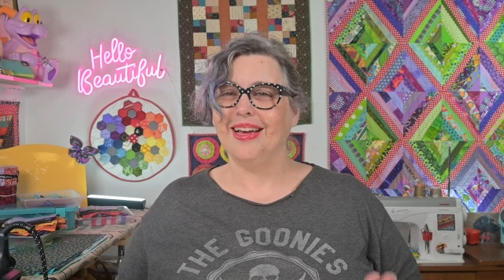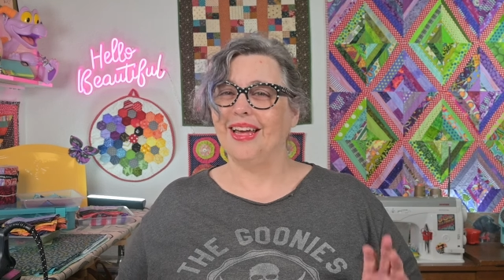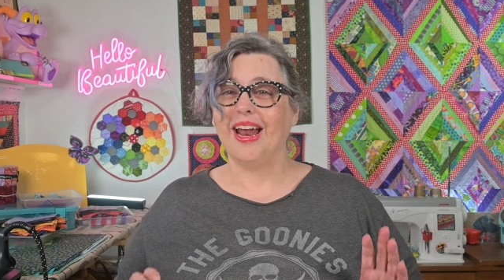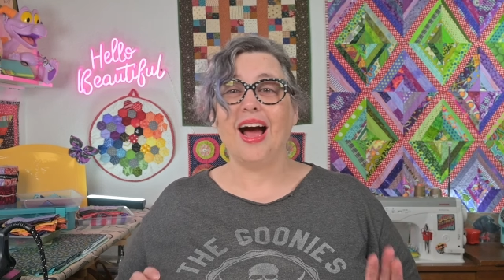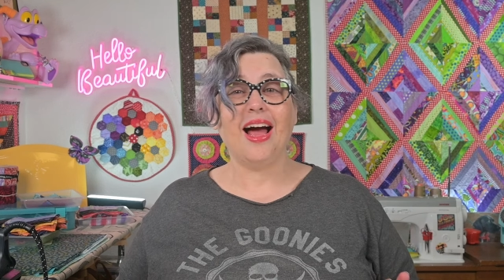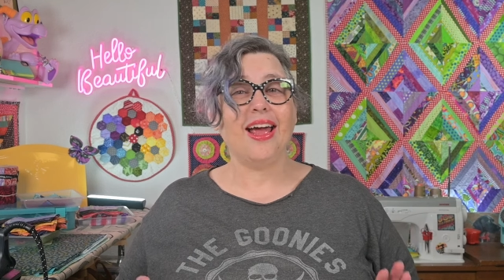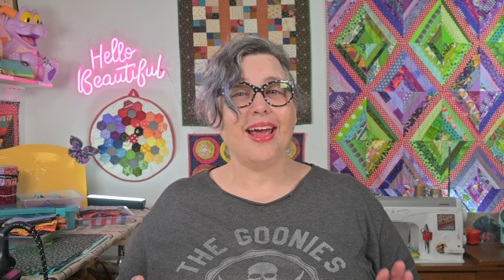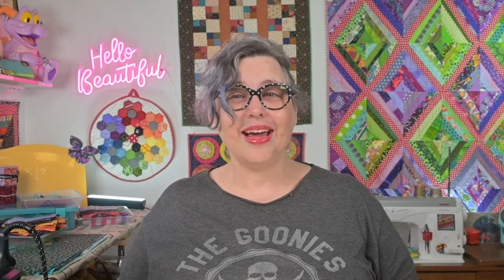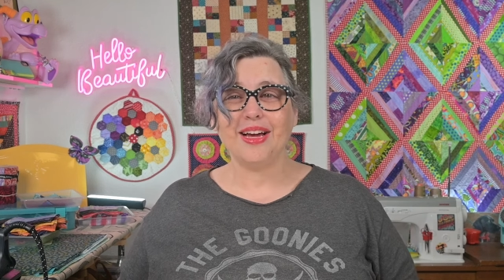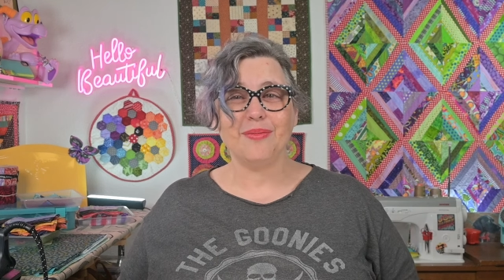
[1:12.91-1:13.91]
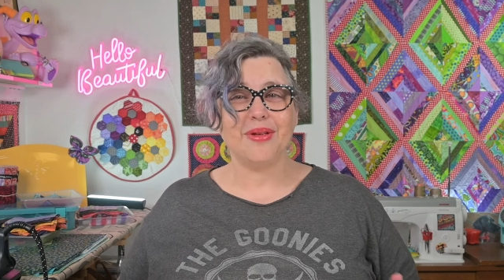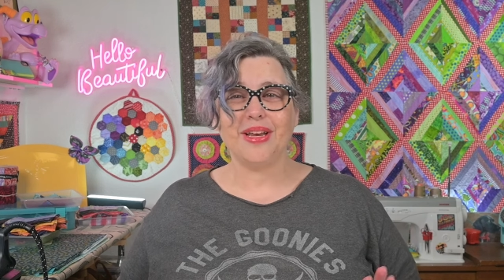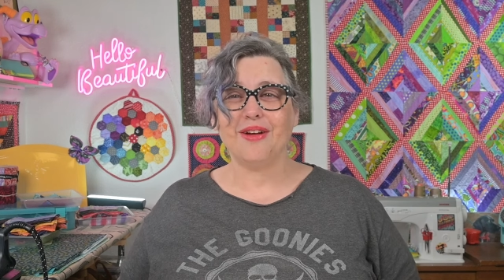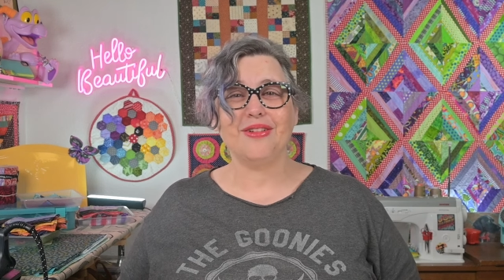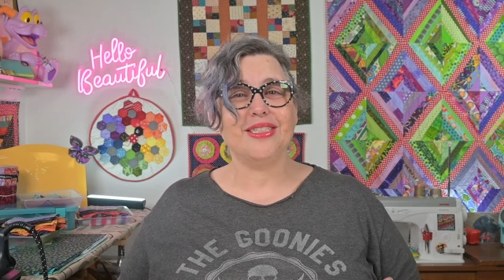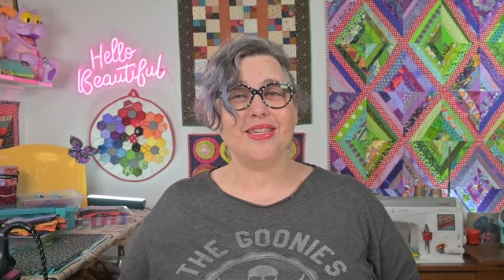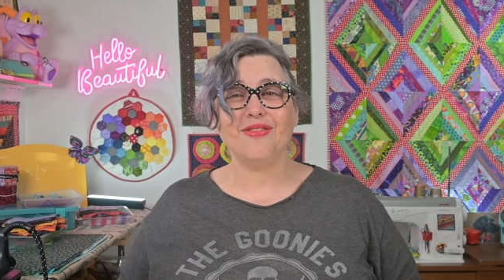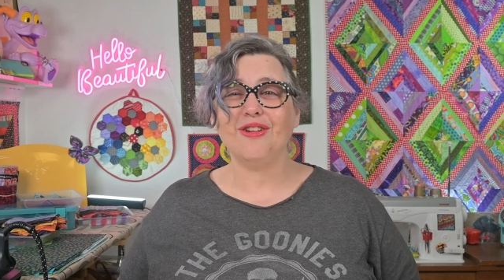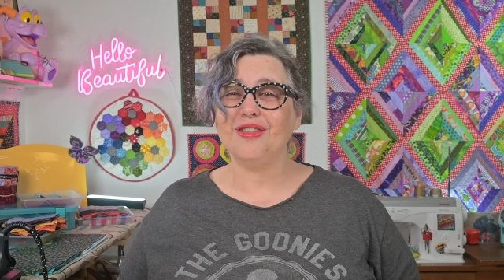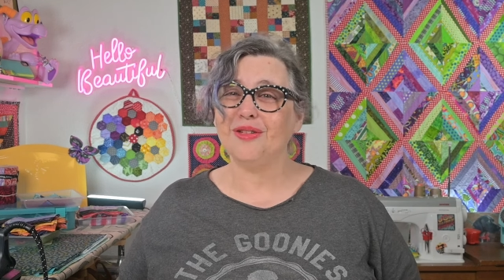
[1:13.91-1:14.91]
And I am, you know, it's
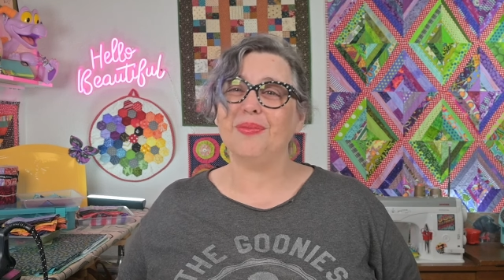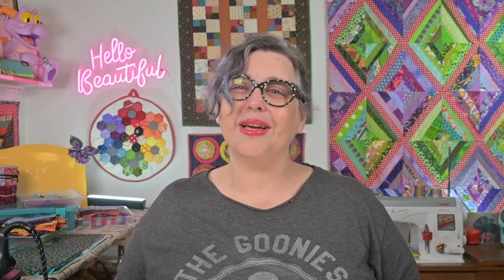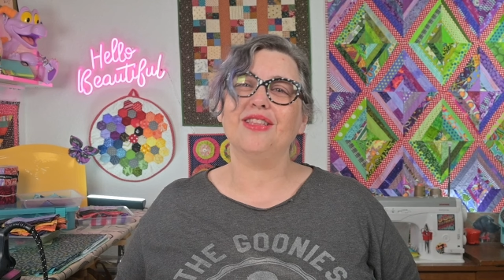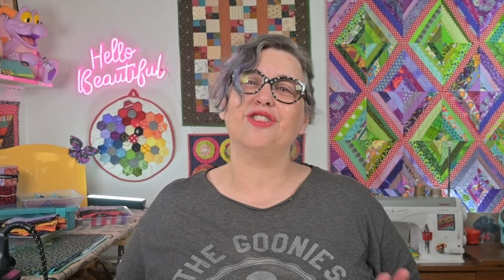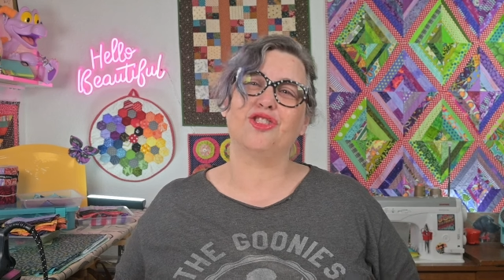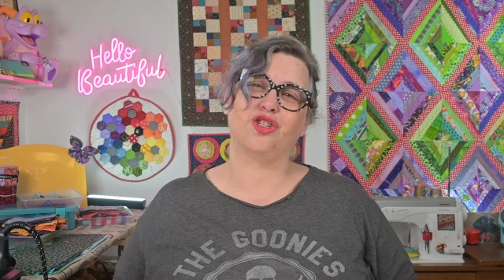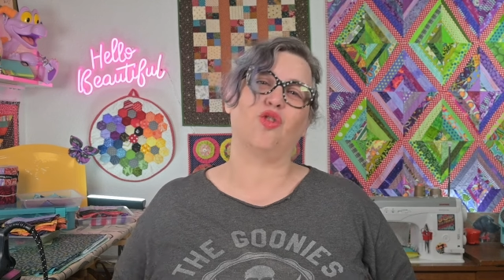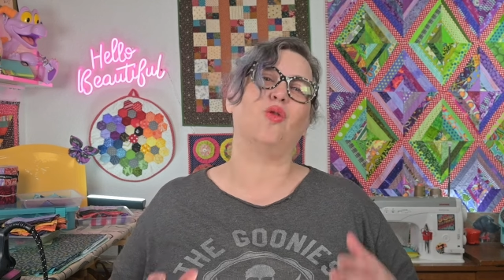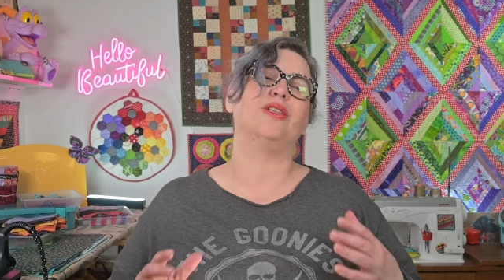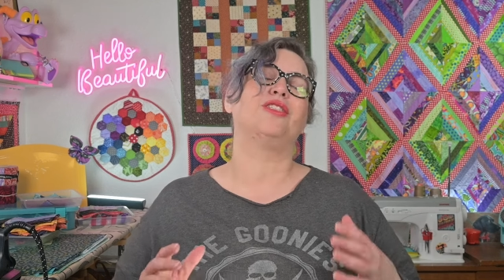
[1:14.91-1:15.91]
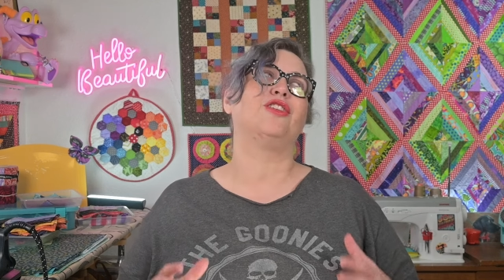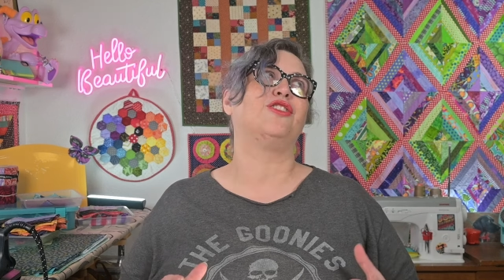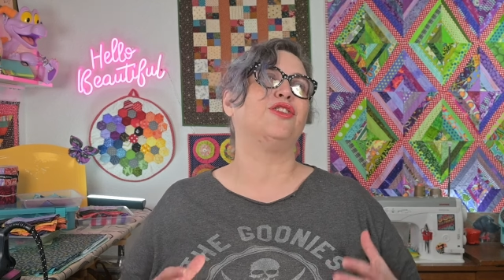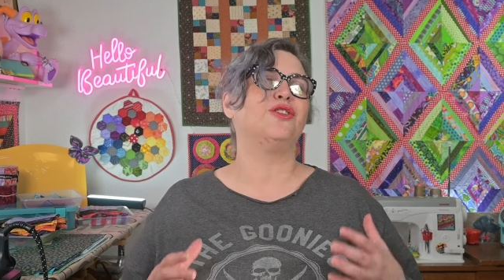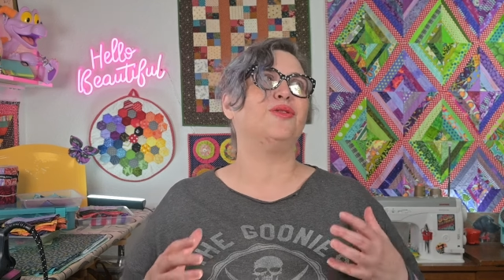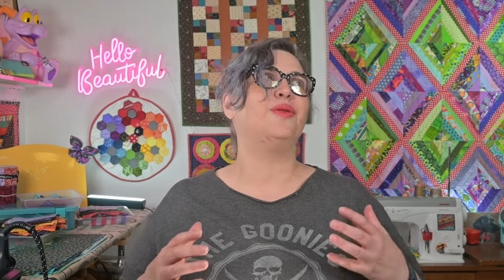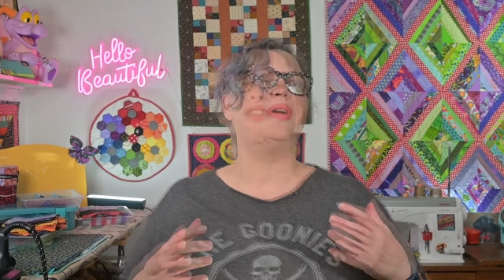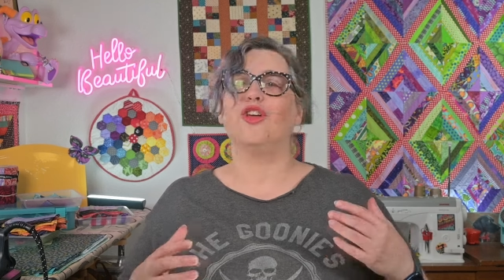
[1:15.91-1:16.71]
difficult to make the choice to do